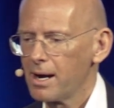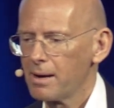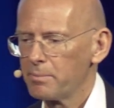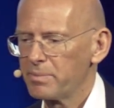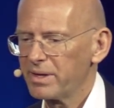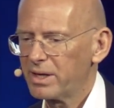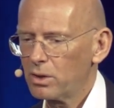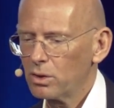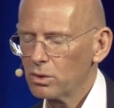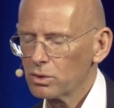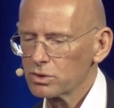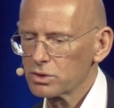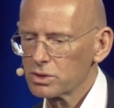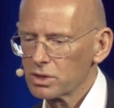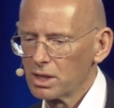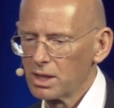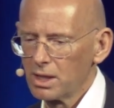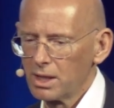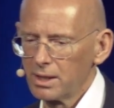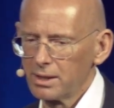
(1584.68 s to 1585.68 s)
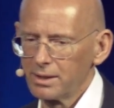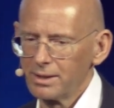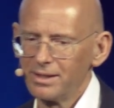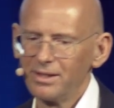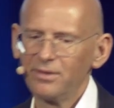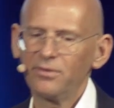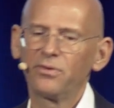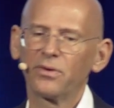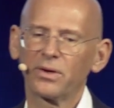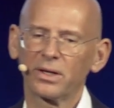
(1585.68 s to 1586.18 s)
Because
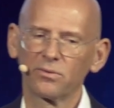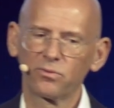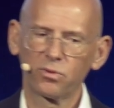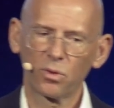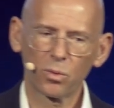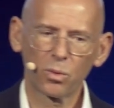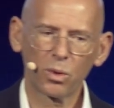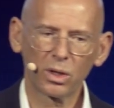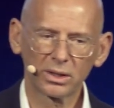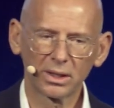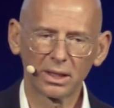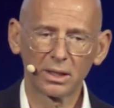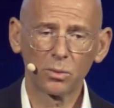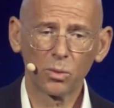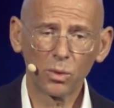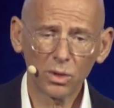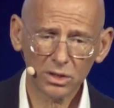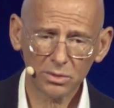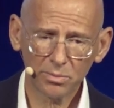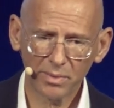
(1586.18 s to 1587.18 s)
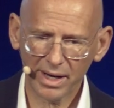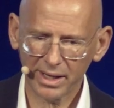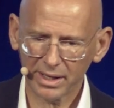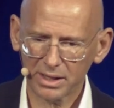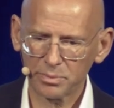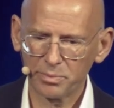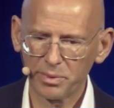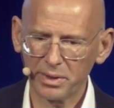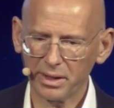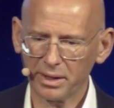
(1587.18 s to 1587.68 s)
different from what it was my
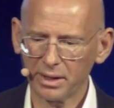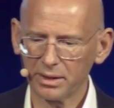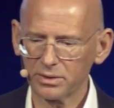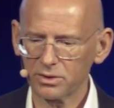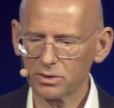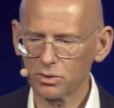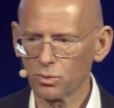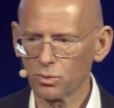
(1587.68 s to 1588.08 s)
experience,